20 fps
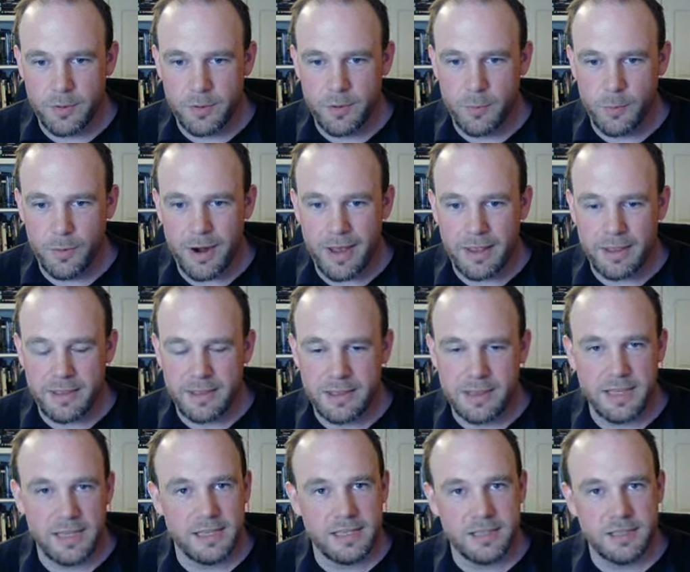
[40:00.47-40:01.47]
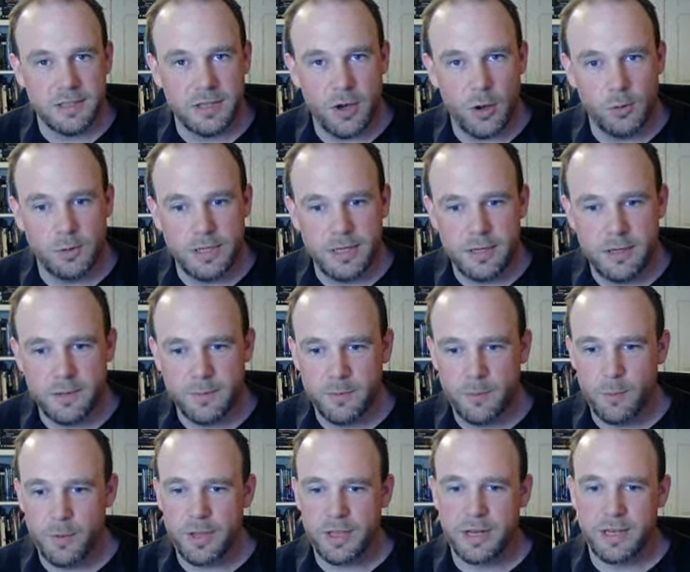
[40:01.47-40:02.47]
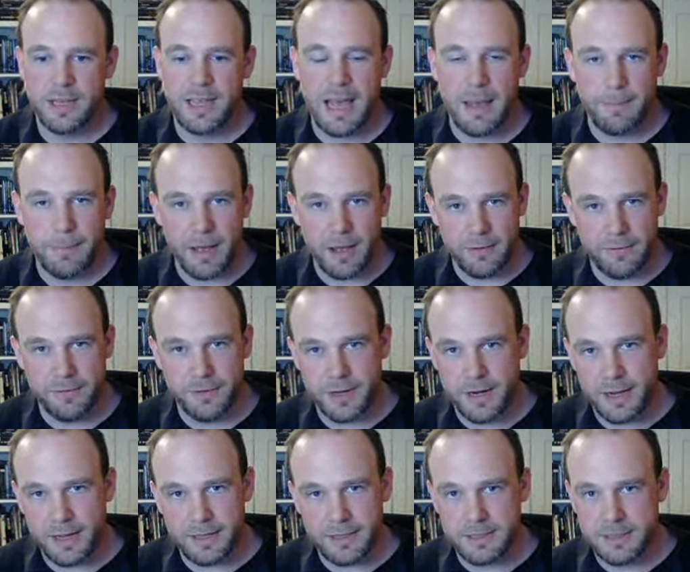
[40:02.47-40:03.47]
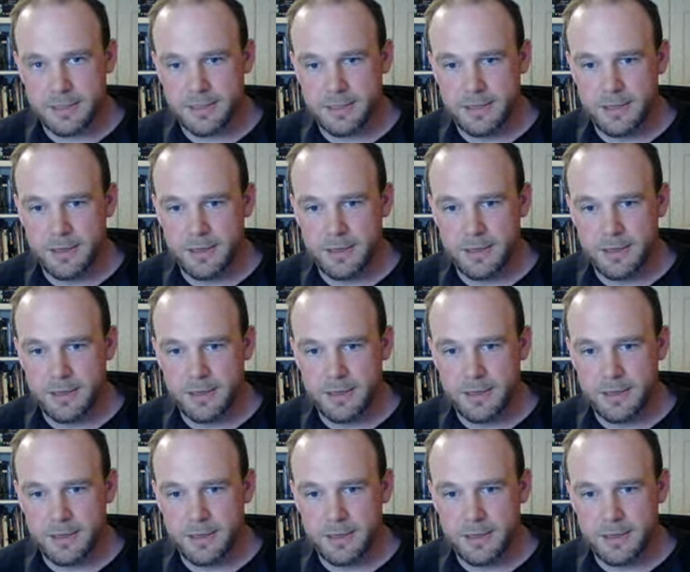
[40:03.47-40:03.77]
we're at this holding. We're going to camp out for the night.